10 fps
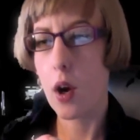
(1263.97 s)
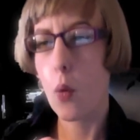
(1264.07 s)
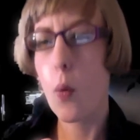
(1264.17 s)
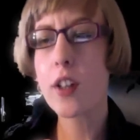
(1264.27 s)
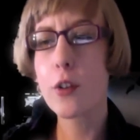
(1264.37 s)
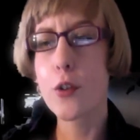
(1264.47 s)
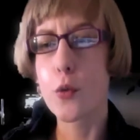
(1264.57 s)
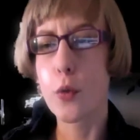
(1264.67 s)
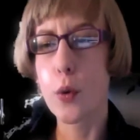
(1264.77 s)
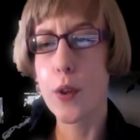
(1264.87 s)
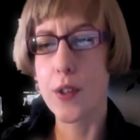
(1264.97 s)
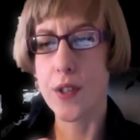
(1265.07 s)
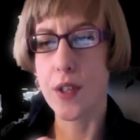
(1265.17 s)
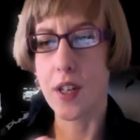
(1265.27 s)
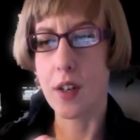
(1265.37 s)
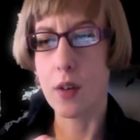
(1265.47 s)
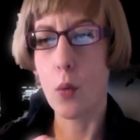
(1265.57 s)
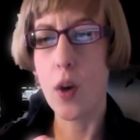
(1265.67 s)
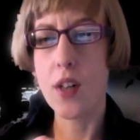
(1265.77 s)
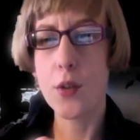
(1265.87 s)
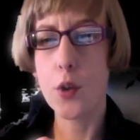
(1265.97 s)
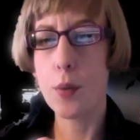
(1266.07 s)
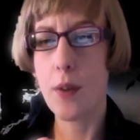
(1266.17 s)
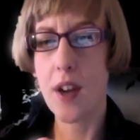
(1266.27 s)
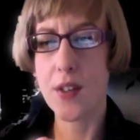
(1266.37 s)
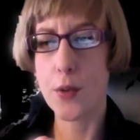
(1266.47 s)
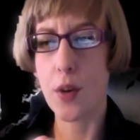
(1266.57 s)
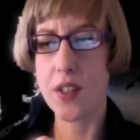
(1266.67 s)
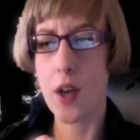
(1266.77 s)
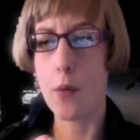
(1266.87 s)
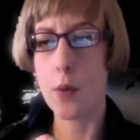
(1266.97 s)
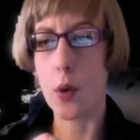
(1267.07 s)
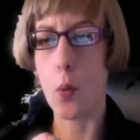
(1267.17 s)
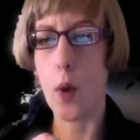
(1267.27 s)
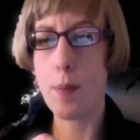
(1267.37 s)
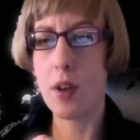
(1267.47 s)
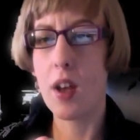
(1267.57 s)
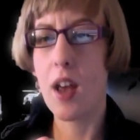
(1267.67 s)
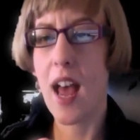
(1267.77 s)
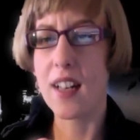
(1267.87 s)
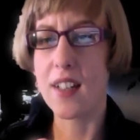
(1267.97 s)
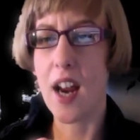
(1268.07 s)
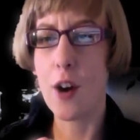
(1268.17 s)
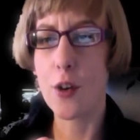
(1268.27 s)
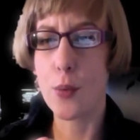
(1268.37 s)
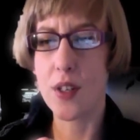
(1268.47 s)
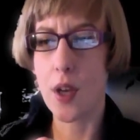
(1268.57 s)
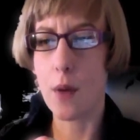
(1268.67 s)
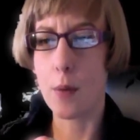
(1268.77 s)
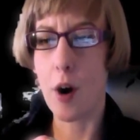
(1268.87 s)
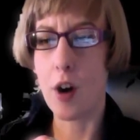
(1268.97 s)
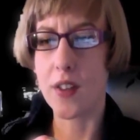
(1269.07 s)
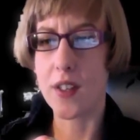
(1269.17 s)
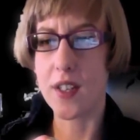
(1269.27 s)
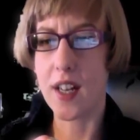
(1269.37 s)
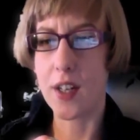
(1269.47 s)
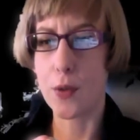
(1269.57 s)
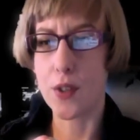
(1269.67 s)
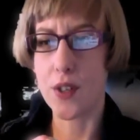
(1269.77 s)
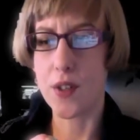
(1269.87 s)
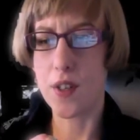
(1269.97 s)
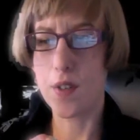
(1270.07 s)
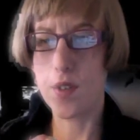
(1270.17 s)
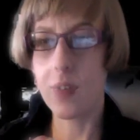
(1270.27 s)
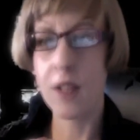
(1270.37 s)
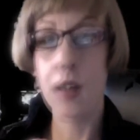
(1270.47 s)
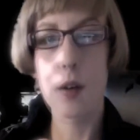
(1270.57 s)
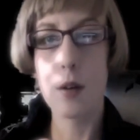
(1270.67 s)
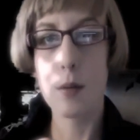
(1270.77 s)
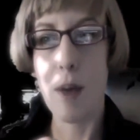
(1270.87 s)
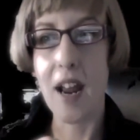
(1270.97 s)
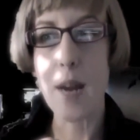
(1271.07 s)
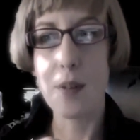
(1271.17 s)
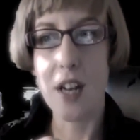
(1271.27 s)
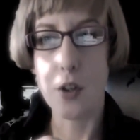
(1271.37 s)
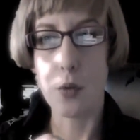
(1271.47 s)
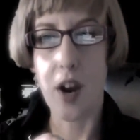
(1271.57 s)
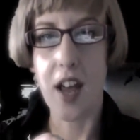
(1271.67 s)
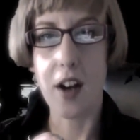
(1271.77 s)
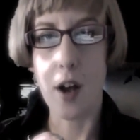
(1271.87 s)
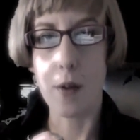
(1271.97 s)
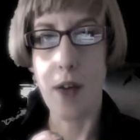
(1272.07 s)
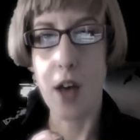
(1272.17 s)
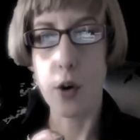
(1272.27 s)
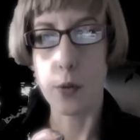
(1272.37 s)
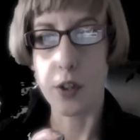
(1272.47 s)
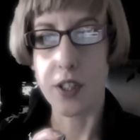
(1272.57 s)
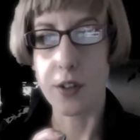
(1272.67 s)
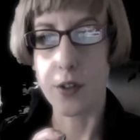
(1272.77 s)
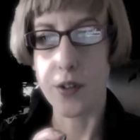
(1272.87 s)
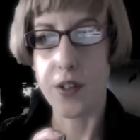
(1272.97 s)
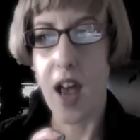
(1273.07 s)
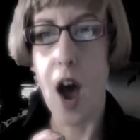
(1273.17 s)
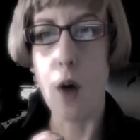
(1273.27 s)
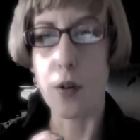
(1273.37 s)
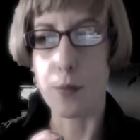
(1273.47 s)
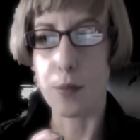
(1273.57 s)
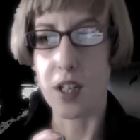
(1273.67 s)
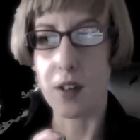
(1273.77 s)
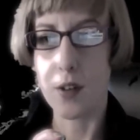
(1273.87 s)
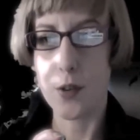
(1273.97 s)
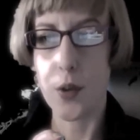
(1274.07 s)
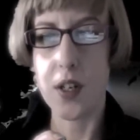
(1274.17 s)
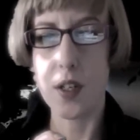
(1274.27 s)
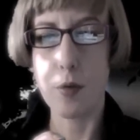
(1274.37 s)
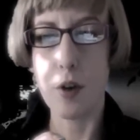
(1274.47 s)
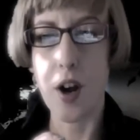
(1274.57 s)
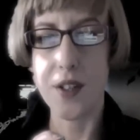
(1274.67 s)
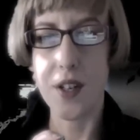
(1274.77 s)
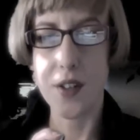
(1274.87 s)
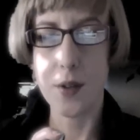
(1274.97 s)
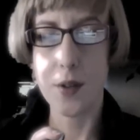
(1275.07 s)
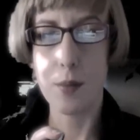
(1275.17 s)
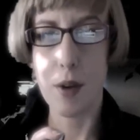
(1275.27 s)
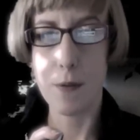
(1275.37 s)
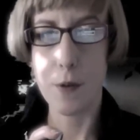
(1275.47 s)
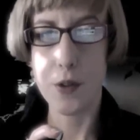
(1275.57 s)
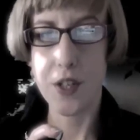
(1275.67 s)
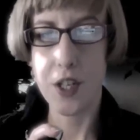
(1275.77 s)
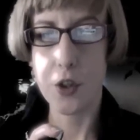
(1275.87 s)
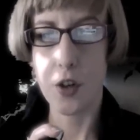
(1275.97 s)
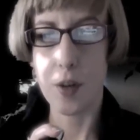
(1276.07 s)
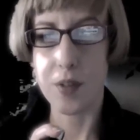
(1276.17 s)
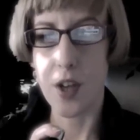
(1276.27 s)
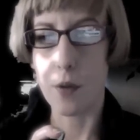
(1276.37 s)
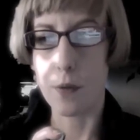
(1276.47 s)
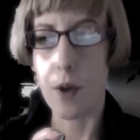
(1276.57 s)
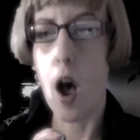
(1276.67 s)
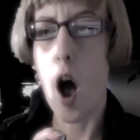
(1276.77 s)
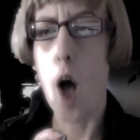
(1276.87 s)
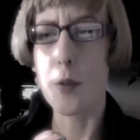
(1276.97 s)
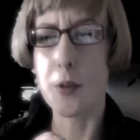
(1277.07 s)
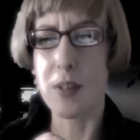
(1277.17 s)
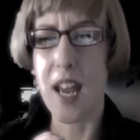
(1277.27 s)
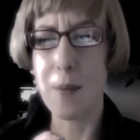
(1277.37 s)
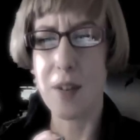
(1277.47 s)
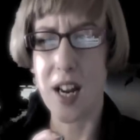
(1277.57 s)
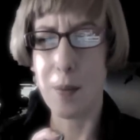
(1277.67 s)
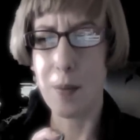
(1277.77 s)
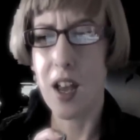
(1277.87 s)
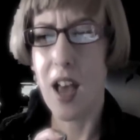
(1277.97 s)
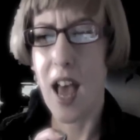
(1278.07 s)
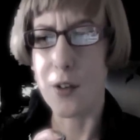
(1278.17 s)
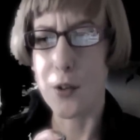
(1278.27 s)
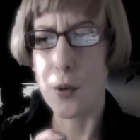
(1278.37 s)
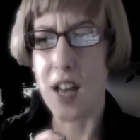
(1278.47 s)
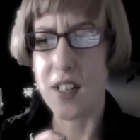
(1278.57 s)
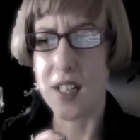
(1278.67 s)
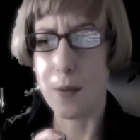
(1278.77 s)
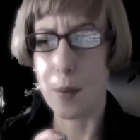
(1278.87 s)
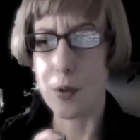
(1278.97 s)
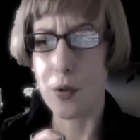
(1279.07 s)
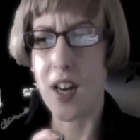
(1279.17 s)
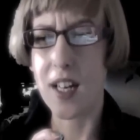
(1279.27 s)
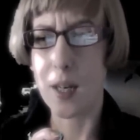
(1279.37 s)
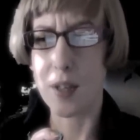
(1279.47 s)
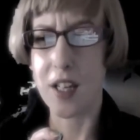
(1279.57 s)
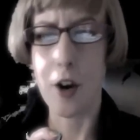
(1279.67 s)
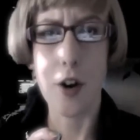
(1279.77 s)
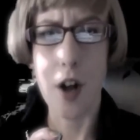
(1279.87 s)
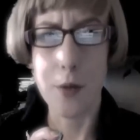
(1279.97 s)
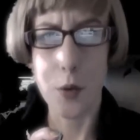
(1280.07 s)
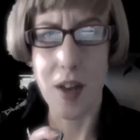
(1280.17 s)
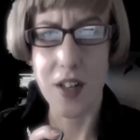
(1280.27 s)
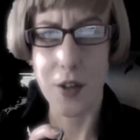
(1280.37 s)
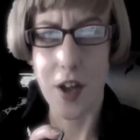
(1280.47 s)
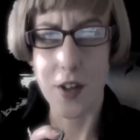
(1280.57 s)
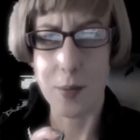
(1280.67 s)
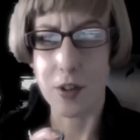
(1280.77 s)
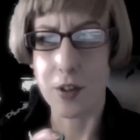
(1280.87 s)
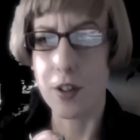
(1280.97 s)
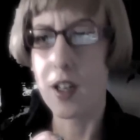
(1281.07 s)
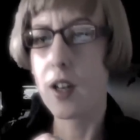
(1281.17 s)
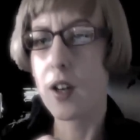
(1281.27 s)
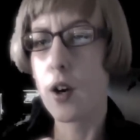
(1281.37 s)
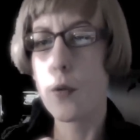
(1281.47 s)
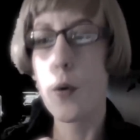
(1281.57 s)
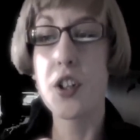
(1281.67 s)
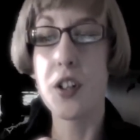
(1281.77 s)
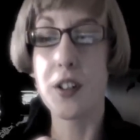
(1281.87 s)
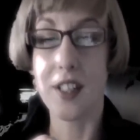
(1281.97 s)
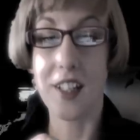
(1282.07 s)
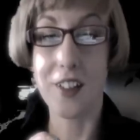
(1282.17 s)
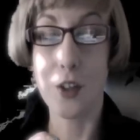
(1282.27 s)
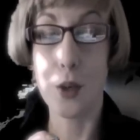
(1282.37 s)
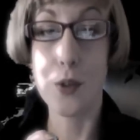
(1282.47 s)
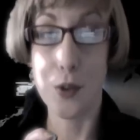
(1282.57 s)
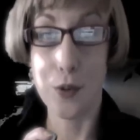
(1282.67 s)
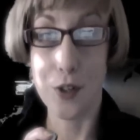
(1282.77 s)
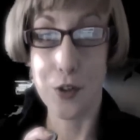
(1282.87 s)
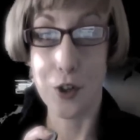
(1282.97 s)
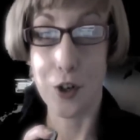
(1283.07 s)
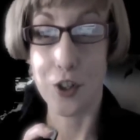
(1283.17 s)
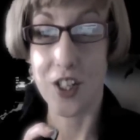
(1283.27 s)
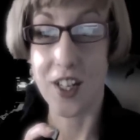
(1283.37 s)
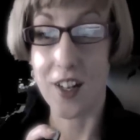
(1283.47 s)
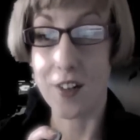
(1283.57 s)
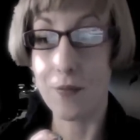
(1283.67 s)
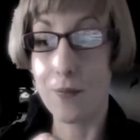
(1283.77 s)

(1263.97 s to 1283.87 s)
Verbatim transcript: One learns ruthlessly. One supervises oneself with a whip and tears oneself apart at the slightest resistance. My ape nature ran off, head over heels, out of me, so that in the process, my first teacher himself almost became an ape and soon had to give up training and be carried off to a mental hospital. Fortunately, he was soon discharged again.